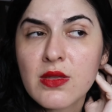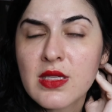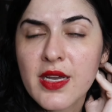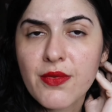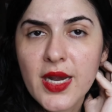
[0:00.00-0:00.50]

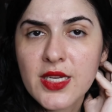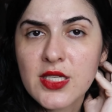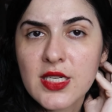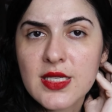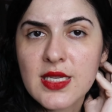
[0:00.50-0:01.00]

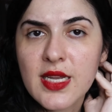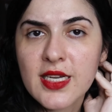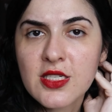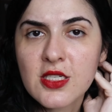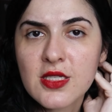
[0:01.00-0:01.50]
directors and
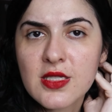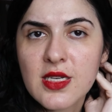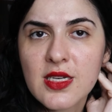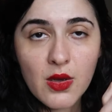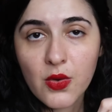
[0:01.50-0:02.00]
actors
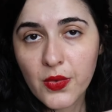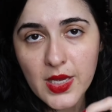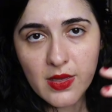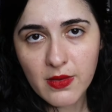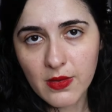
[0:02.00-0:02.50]
who
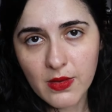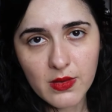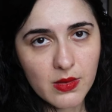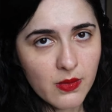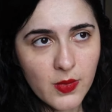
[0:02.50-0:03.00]

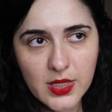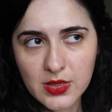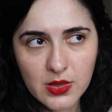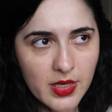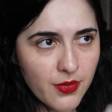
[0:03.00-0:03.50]
either
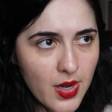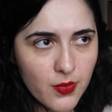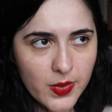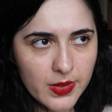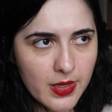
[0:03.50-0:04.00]
wanted to
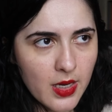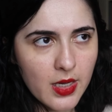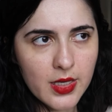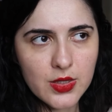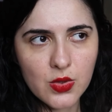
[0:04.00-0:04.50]
direct Wuthering
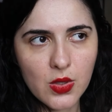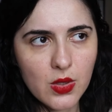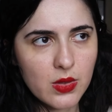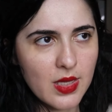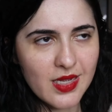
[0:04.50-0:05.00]
Heights
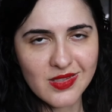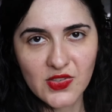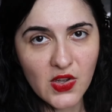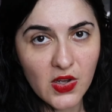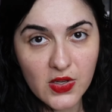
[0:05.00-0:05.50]
or that
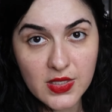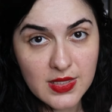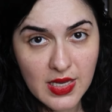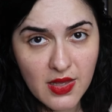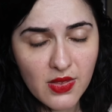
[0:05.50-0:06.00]
starred
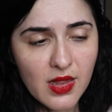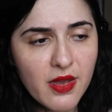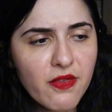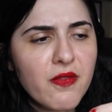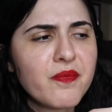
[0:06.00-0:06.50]
as
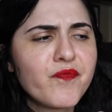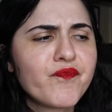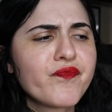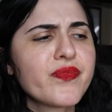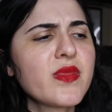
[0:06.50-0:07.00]
Heathcliff.
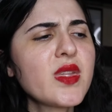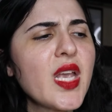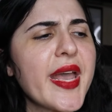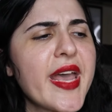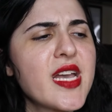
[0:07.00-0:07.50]

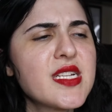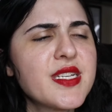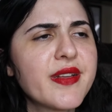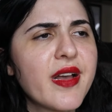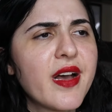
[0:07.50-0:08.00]

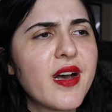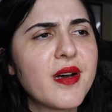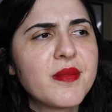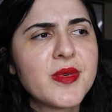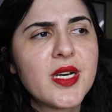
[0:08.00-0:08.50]
And
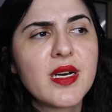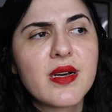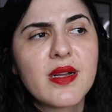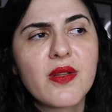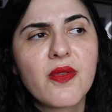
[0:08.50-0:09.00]

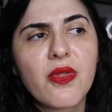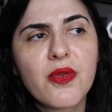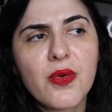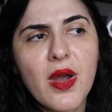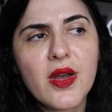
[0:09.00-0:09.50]

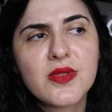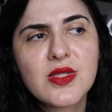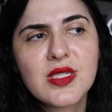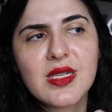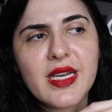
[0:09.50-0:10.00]

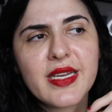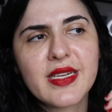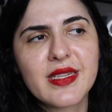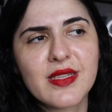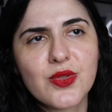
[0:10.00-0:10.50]
throughout
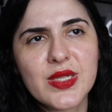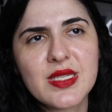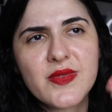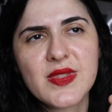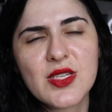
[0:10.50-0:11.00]
like the
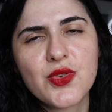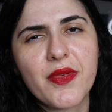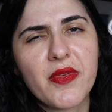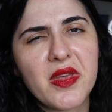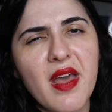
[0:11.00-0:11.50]
20th
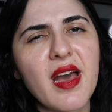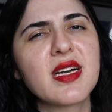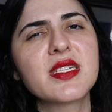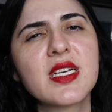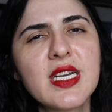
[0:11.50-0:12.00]
century, we
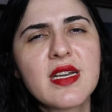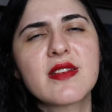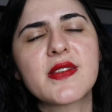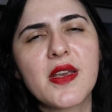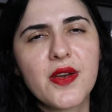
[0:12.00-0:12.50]
had
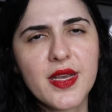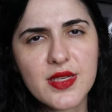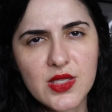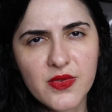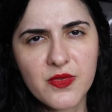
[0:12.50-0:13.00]
a
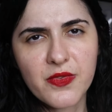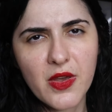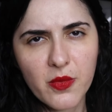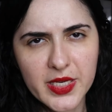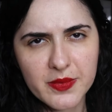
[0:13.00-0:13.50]
series of
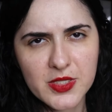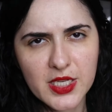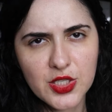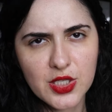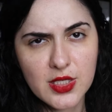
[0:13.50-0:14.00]
film
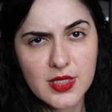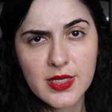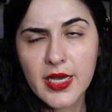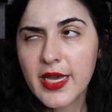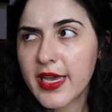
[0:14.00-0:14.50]
adaptations
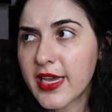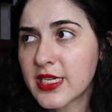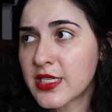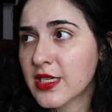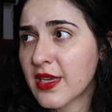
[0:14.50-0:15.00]

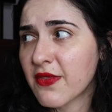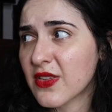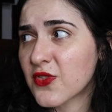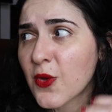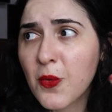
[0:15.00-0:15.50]
and
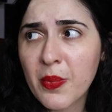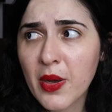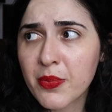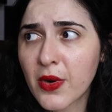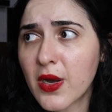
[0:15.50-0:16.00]
even soap
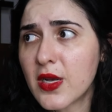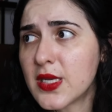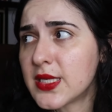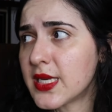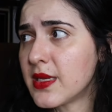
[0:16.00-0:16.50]

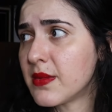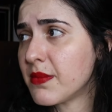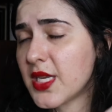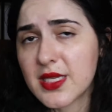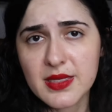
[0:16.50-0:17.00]
operas
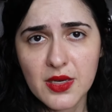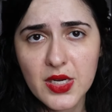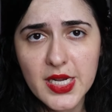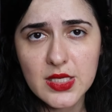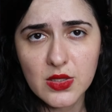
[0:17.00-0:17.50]
and
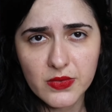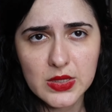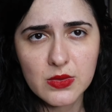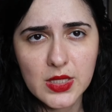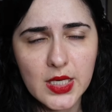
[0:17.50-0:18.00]
miniseries of
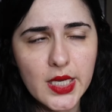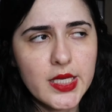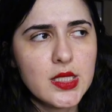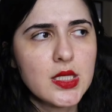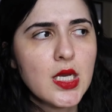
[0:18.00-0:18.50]
Wuthering
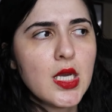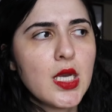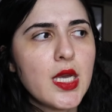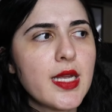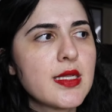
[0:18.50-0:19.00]
Heights,
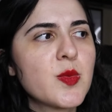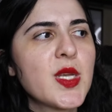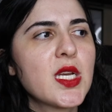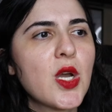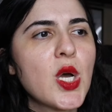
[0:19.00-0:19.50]
and it's
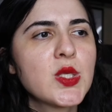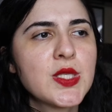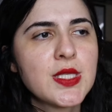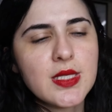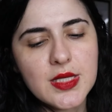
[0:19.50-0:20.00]
been a
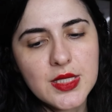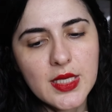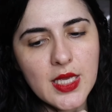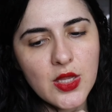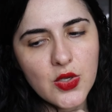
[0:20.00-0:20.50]
constant
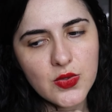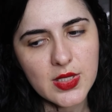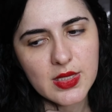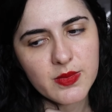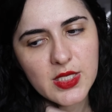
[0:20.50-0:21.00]
in those
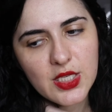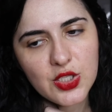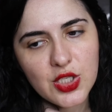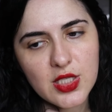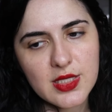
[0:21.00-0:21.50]

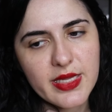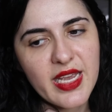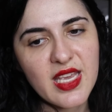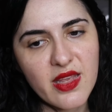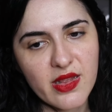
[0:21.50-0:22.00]
adaptations
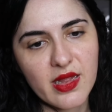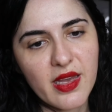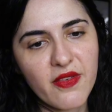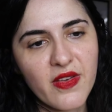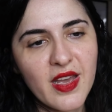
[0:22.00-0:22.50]
that
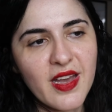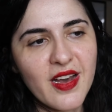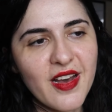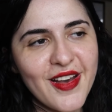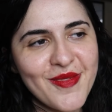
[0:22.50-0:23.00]
Heathcliff
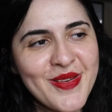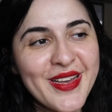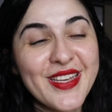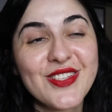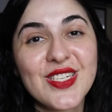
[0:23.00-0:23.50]

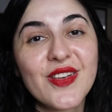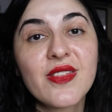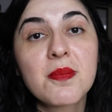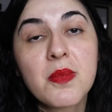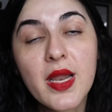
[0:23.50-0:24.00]
is
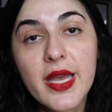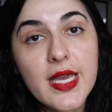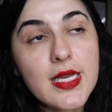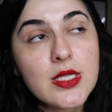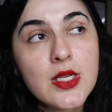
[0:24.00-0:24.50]
often
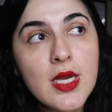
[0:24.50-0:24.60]
played